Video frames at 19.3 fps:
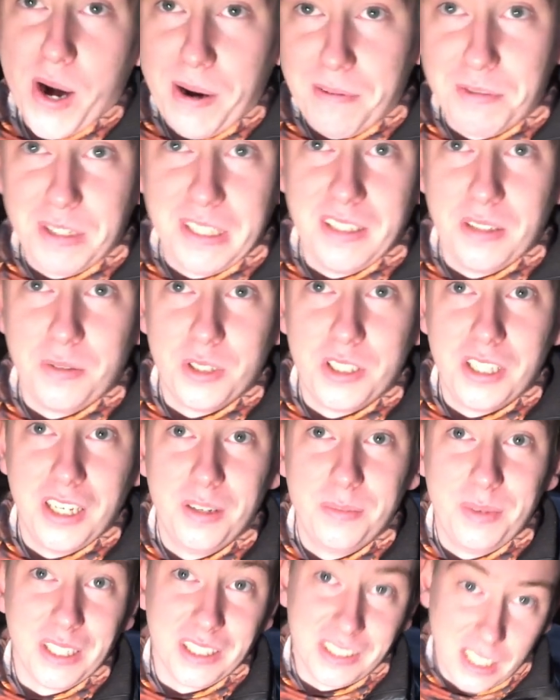everything what's
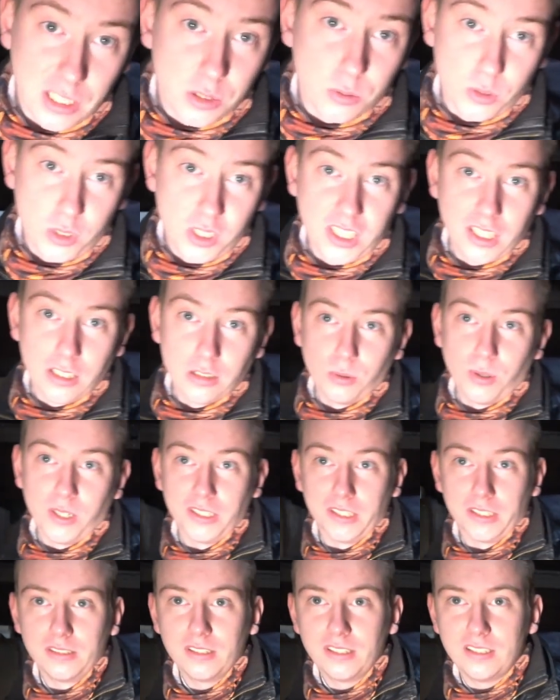here because that's what you guys
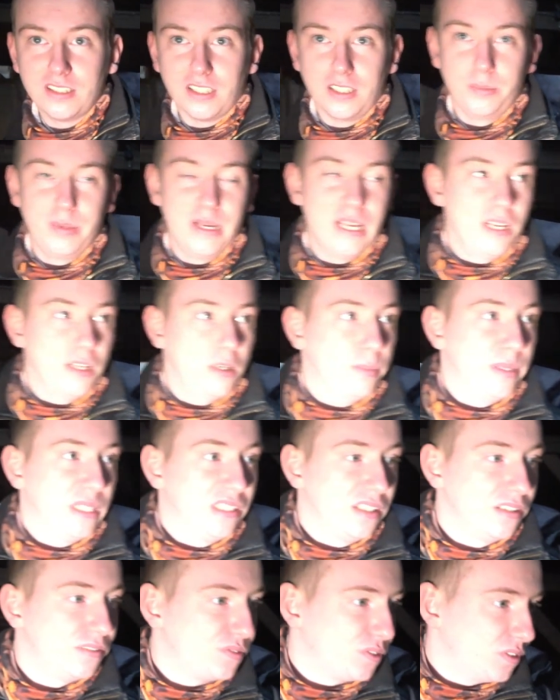wanted. It's gonna be a little bit
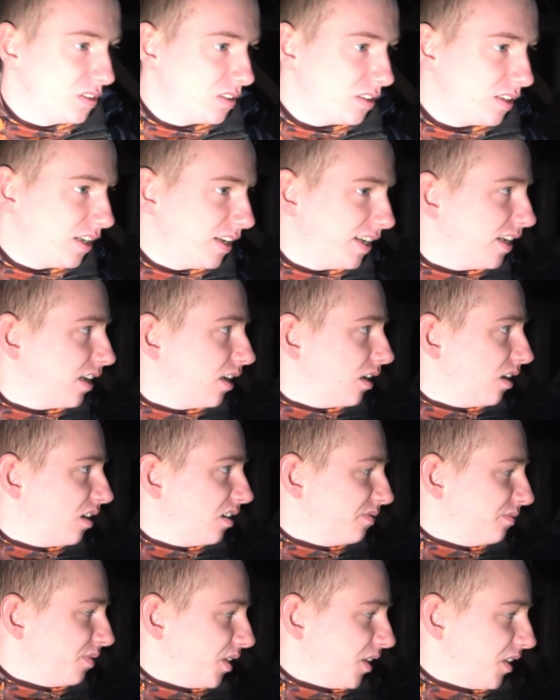different,
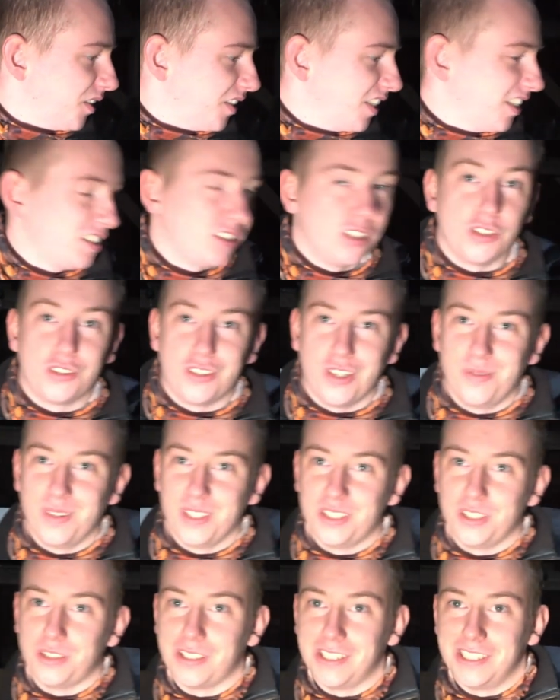but there's just so
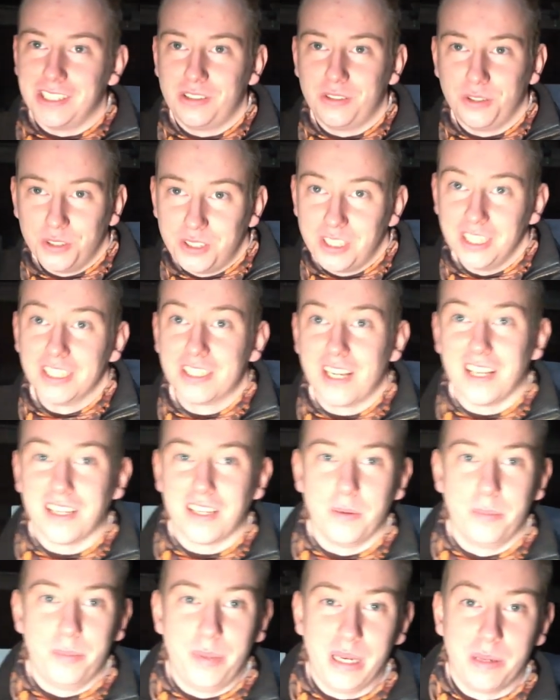much to see. It's like
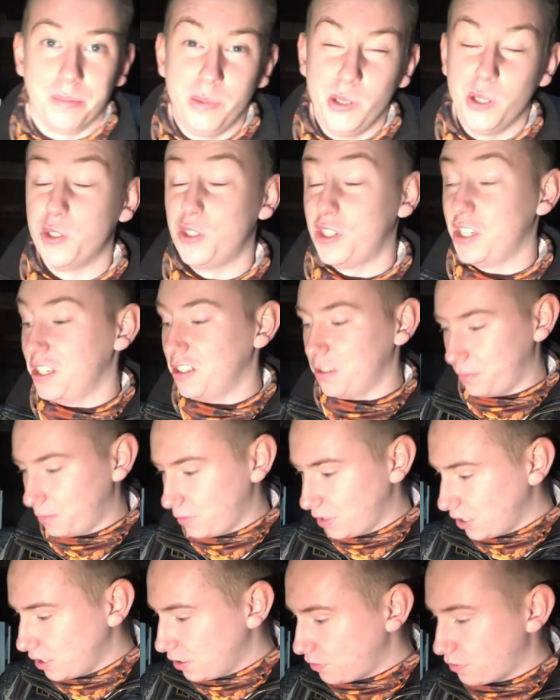a big museum
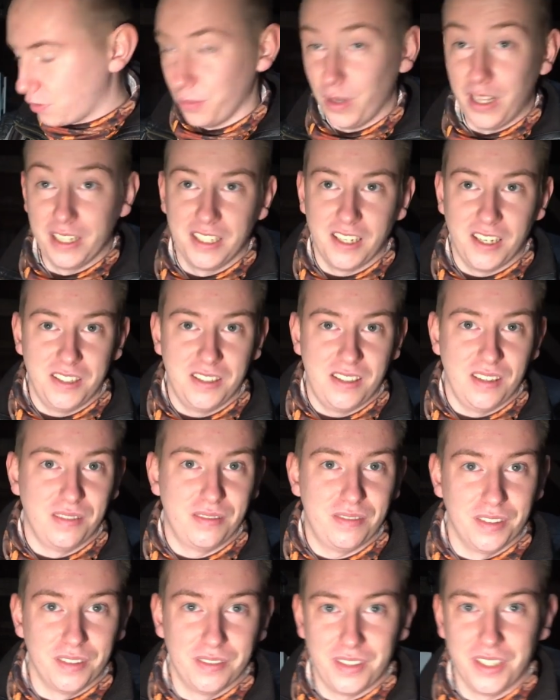from like nineteen
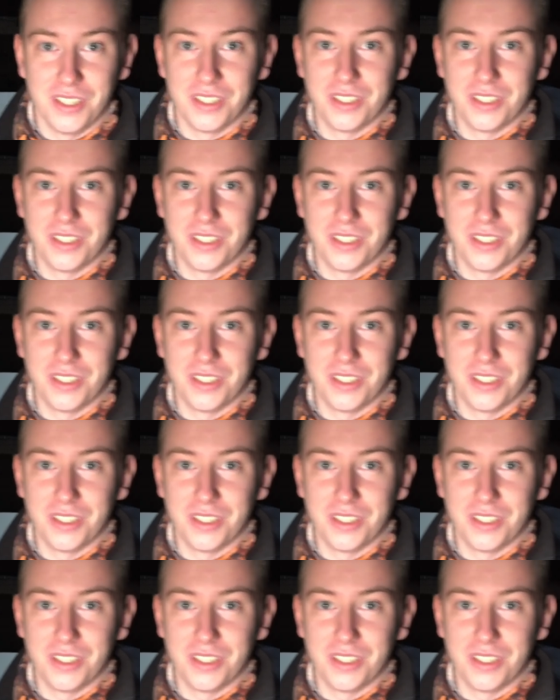fifty,